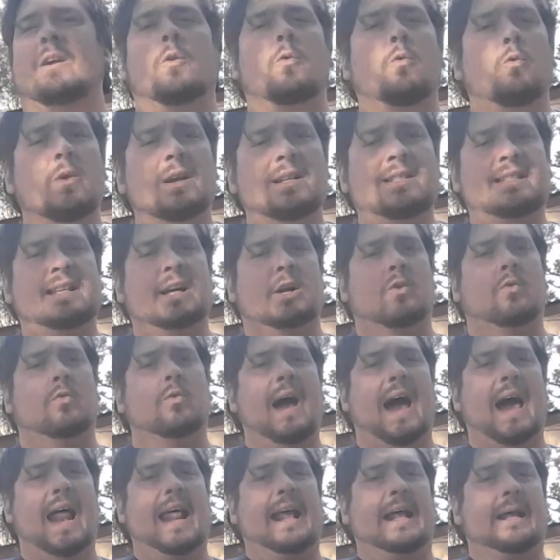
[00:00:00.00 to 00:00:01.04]

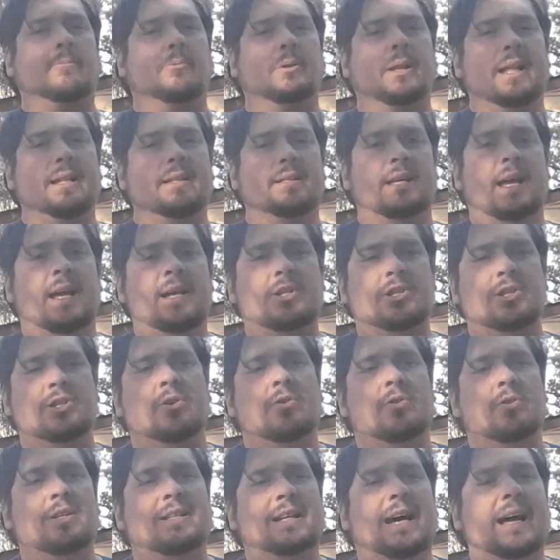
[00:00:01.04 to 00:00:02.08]
aristocratic plantation
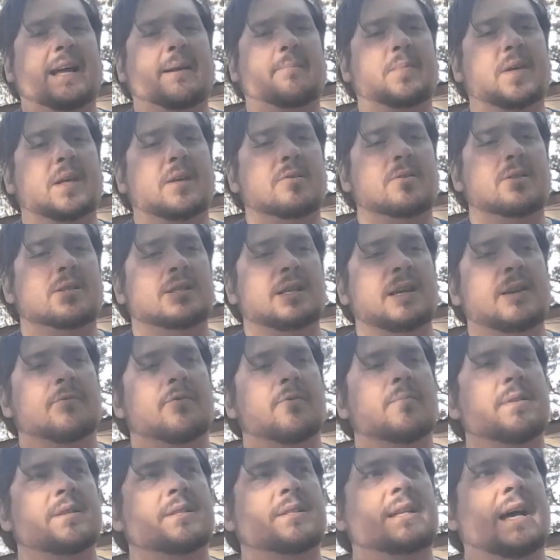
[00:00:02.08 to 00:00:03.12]
owner type that you see
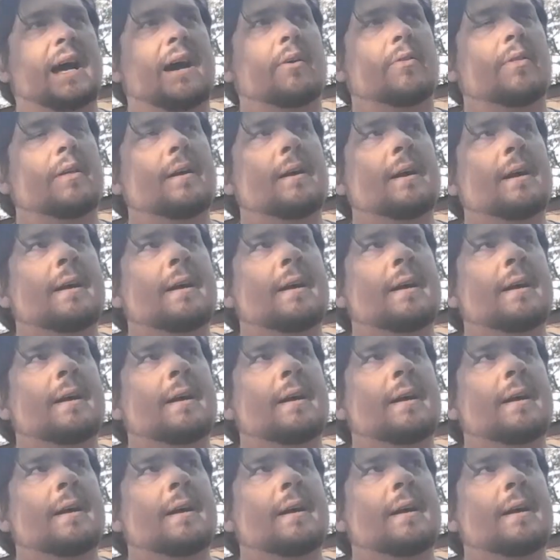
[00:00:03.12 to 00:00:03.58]
from the South.